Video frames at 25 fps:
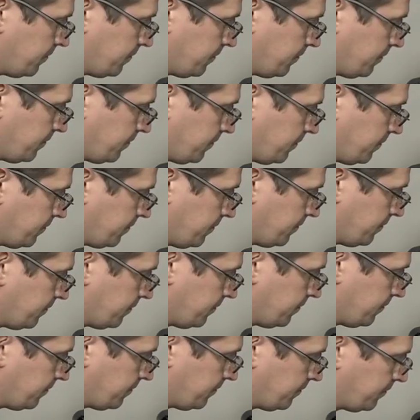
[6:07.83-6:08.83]

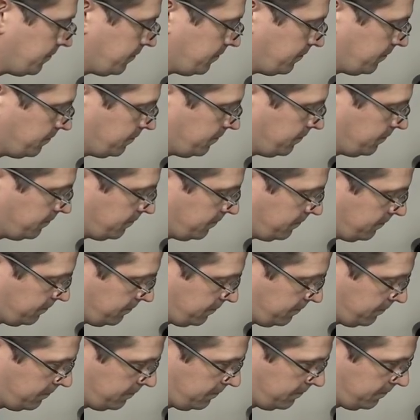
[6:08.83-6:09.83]

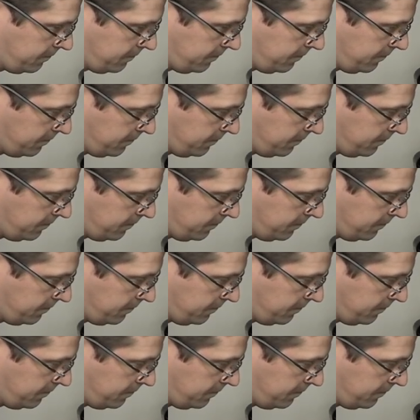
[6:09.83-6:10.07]
[no speech]